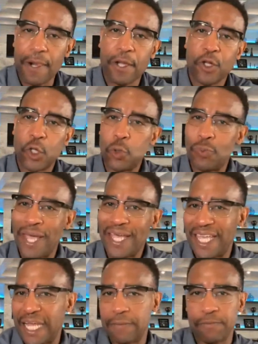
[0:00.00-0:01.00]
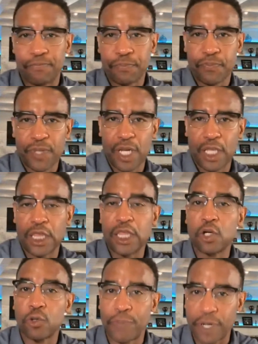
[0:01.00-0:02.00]
you may get a
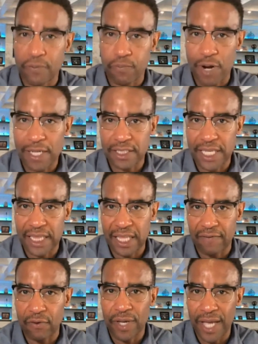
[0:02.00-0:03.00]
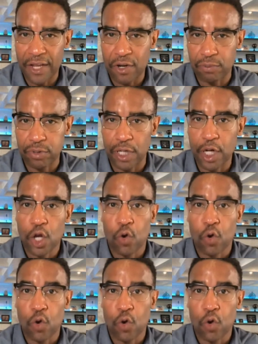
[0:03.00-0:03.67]
little bit of prostate level in your blood,